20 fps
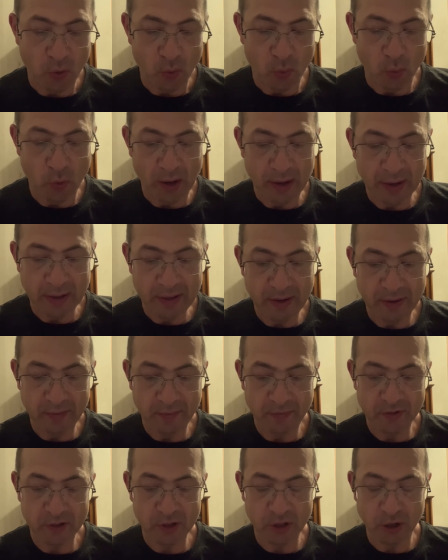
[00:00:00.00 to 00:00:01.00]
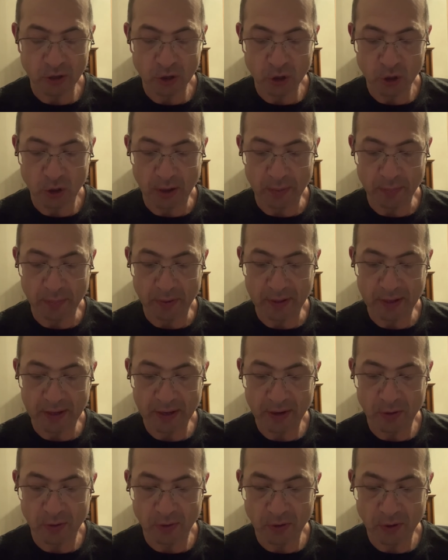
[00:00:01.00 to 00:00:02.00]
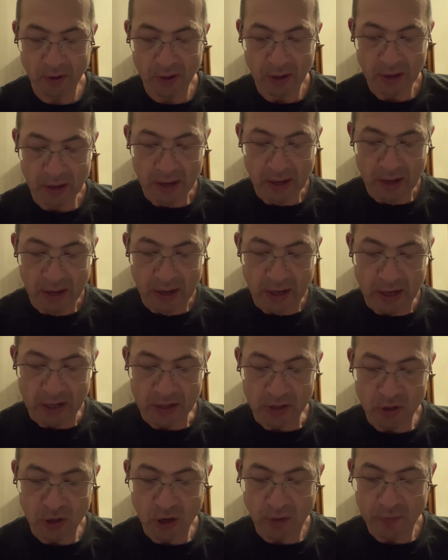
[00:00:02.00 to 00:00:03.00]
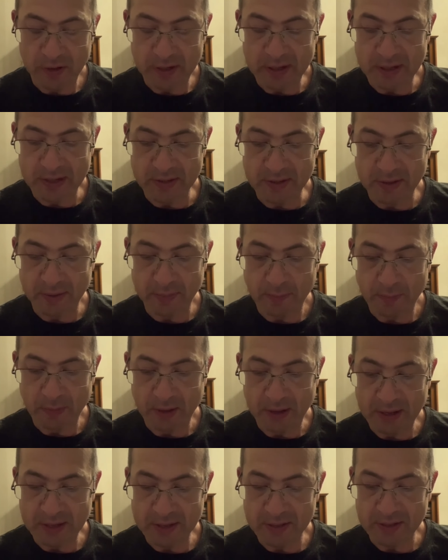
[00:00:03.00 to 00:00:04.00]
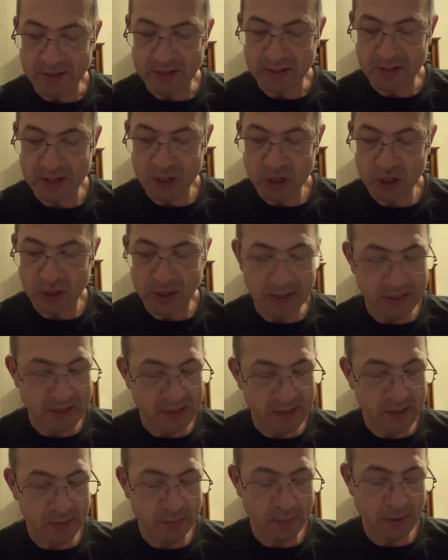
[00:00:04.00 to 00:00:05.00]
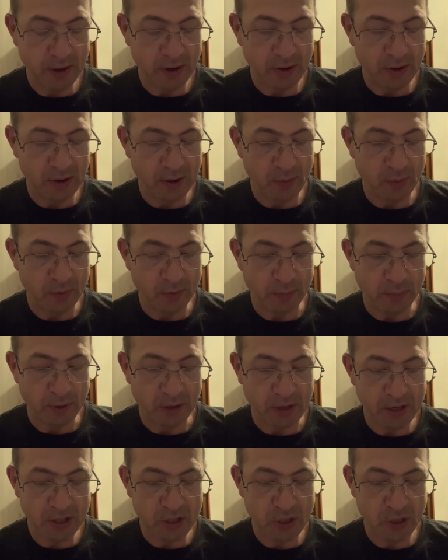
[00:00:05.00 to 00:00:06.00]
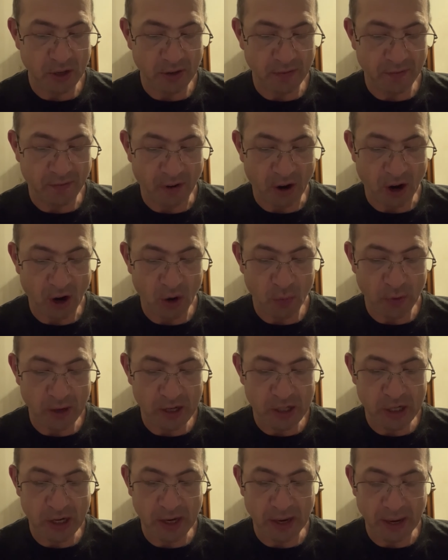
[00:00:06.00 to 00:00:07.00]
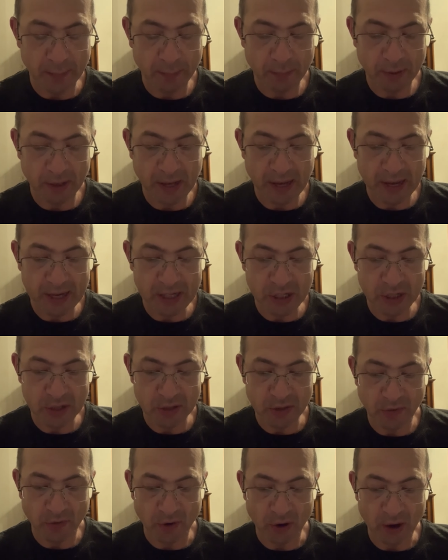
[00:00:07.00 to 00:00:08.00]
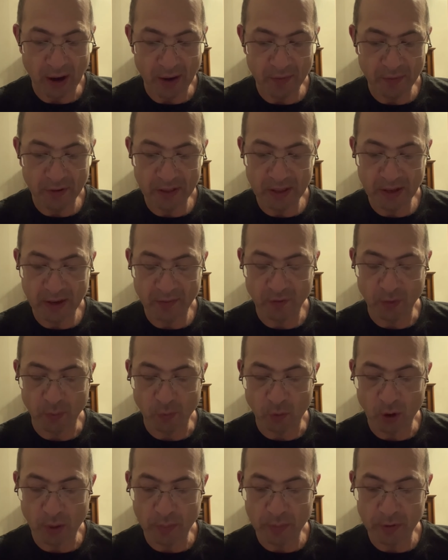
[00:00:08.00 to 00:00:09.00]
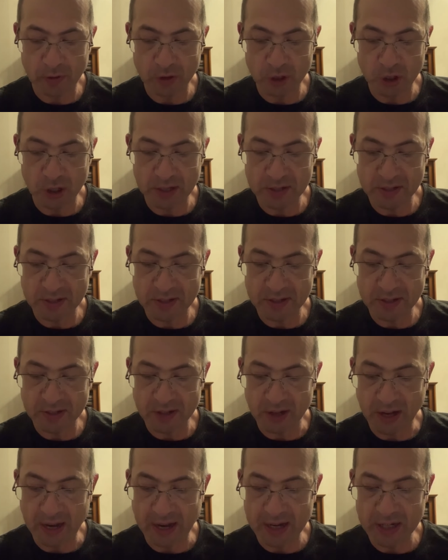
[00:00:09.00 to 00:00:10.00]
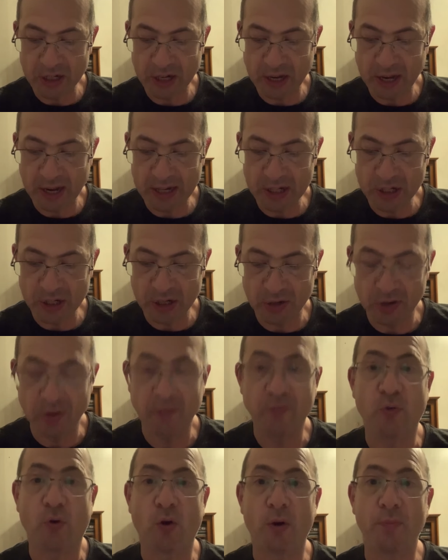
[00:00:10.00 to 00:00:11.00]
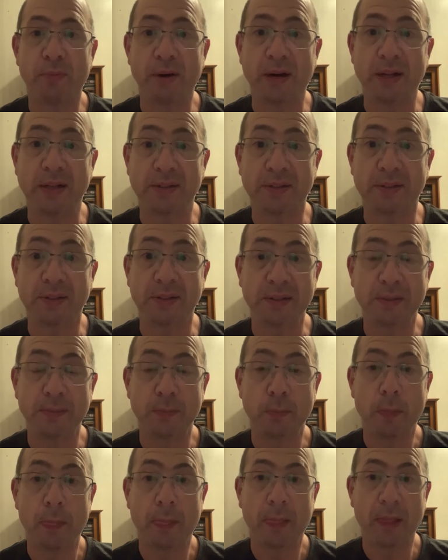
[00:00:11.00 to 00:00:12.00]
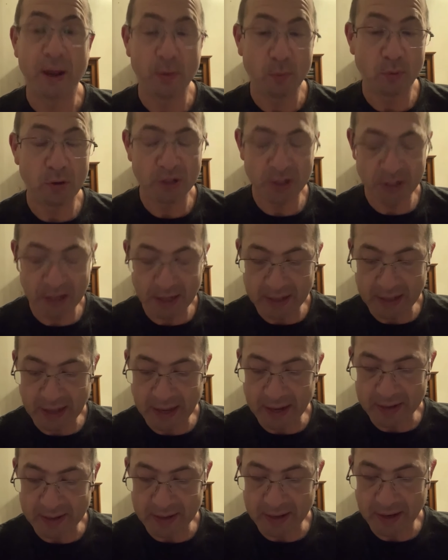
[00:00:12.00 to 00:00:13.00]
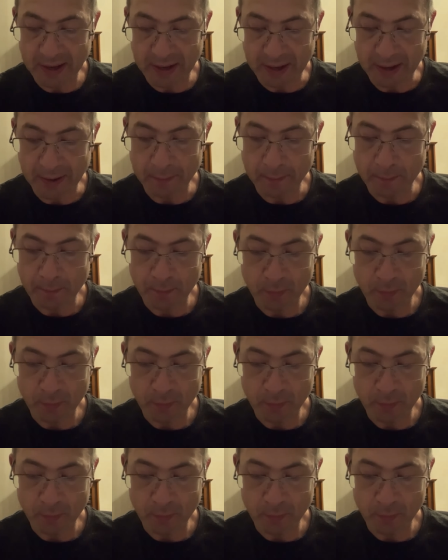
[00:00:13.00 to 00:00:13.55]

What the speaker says: relative social and political conservatism is essentially disappearing, with potentially far-reaching implications for everything from criminal justice to education to foreign policy. And we're seeing that today.